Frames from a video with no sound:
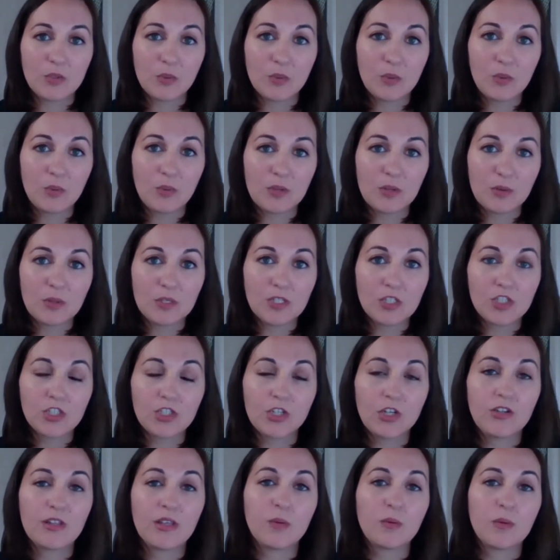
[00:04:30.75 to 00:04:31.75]
we want to
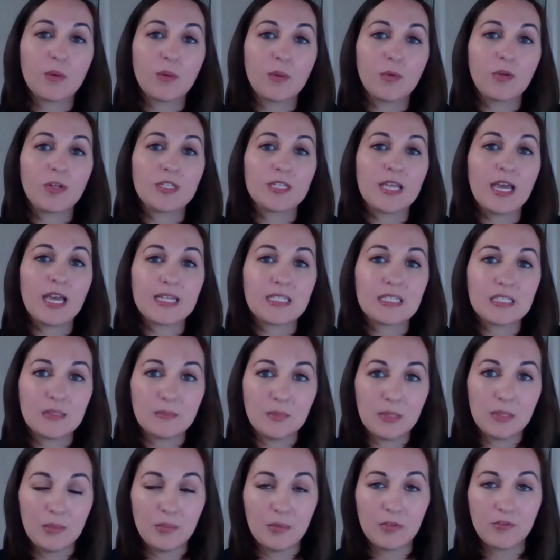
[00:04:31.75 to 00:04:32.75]
ensure that we're protecting
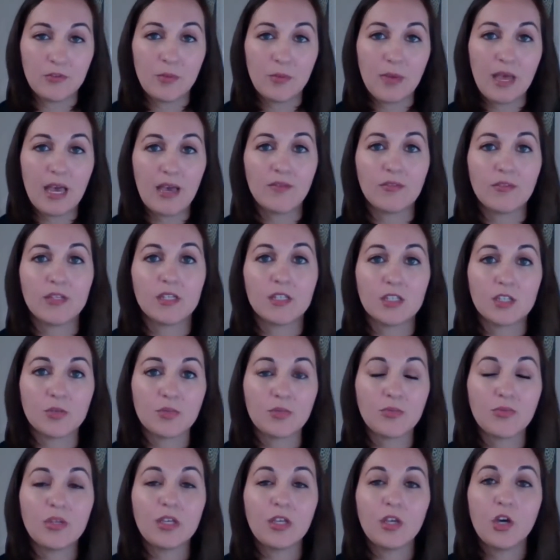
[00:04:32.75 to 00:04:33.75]
people from having to
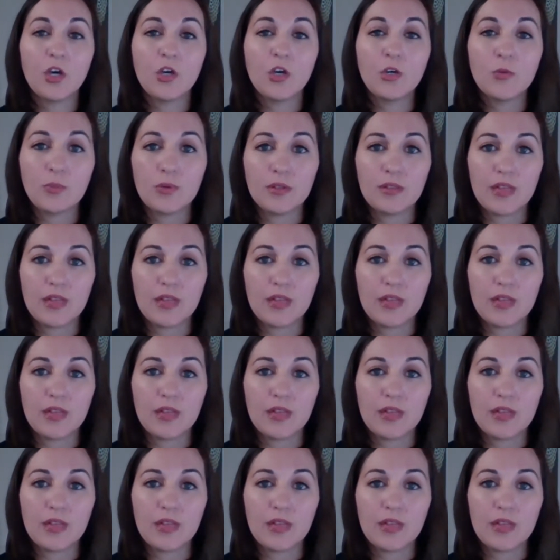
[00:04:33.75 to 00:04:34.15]
reopen